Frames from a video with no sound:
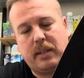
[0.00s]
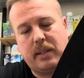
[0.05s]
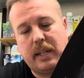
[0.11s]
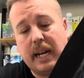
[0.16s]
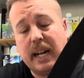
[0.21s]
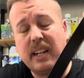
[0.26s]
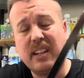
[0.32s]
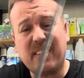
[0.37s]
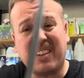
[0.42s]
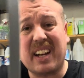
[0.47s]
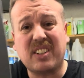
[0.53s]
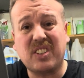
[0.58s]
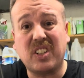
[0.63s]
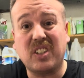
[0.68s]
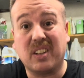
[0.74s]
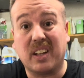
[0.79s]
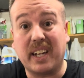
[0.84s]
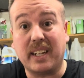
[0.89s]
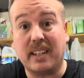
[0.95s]
And it's actually
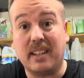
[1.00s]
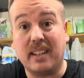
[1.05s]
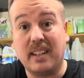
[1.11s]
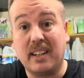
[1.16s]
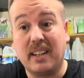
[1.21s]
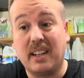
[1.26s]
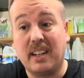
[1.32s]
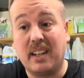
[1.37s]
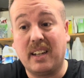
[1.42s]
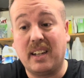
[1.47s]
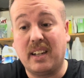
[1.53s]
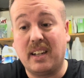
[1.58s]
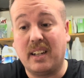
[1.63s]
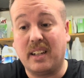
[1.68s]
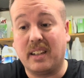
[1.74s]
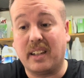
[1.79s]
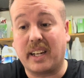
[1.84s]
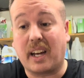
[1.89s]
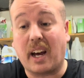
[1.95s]
light.
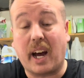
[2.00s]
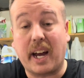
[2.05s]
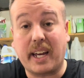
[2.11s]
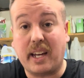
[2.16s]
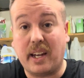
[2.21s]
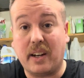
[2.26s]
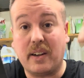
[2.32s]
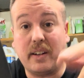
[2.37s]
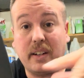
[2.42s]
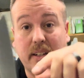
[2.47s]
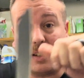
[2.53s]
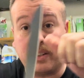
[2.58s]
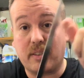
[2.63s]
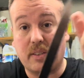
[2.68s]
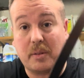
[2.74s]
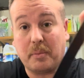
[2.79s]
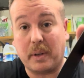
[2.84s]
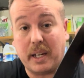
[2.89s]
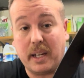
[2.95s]
Like, I carried this
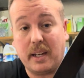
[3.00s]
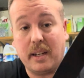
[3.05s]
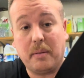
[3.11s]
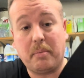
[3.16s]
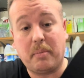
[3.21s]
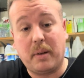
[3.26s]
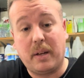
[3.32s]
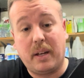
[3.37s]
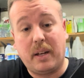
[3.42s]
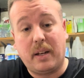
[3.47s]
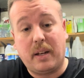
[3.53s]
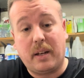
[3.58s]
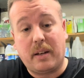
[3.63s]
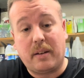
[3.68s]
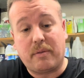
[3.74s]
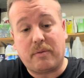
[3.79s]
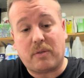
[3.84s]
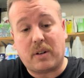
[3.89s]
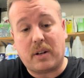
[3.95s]
on my hip
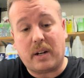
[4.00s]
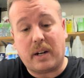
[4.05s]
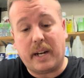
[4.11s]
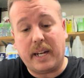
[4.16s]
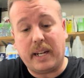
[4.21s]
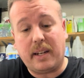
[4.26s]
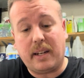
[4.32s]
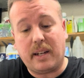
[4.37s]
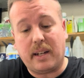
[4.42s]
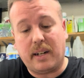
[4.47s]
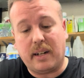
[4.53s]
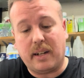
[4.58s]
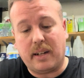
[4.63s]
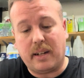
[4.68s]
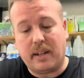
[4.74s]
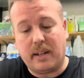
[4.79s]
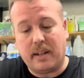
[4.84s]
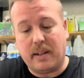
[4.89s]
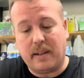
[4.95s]
for a hike, and
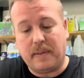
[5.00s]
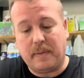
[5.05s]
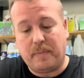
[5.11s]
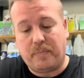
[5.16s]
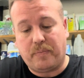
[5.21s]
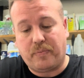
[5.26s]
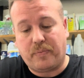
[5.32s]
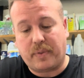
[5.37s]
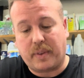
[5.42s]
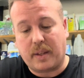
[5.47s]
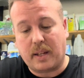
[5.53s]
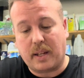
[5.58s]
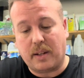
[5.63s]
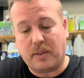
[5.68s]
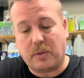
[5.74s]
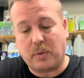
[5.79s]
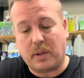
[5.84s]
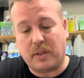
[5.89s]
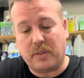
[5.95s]

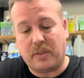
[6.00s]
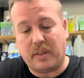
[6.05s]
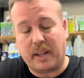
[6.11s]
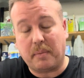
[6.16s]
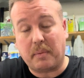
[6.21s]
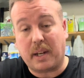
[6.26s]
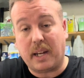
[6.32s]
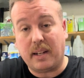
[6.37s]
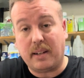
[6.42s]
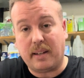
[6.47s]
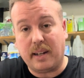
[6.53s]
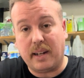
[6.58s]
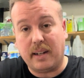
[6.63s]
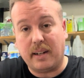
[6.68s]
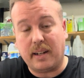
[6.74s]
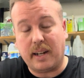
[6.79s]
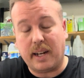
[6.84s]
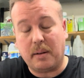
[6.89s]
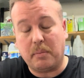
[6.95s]
as well as the
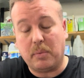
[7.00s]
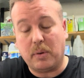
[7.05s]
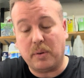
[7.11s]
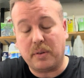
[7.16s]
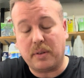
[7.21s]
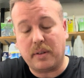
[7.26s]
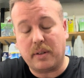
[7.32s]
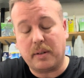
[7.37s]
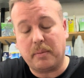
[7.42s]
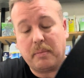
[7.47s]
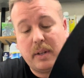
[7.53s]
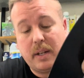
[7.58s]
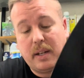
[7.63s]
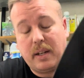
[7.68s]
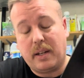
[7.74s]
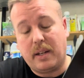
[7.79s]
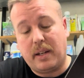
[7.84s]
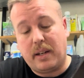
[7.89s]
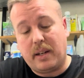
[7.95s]
MK10. I had both of them.
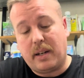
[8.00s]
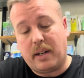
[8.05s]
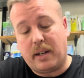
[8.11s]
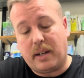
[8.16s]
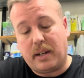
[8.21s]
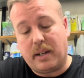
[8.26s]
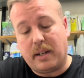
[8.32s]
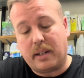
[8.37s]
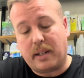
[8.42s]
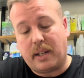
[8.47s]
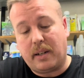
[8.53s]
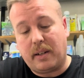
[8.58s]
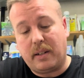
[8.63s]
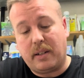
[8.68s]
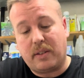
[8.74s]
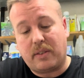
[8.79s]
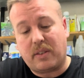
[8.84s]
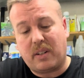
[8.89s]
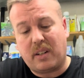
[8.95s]
I carried
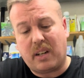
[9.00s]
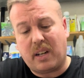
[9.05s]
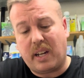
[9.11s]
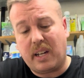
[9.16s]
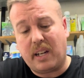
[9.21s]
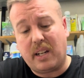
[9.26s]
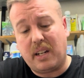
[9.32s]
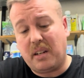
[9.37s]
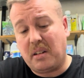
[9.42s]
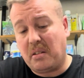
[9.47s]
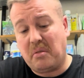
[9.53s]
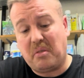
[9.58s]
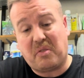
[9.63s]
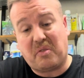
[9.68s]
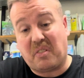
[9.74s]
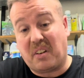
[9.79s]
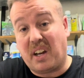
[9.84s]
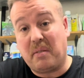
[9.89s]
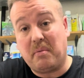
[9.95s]
this on a hike, and it was
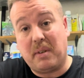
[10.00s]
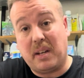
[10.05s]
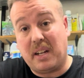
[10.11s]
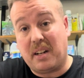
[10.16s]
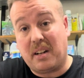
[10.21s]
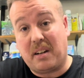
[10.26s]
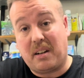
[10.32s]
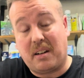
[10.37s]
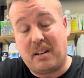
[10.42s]
fine, man.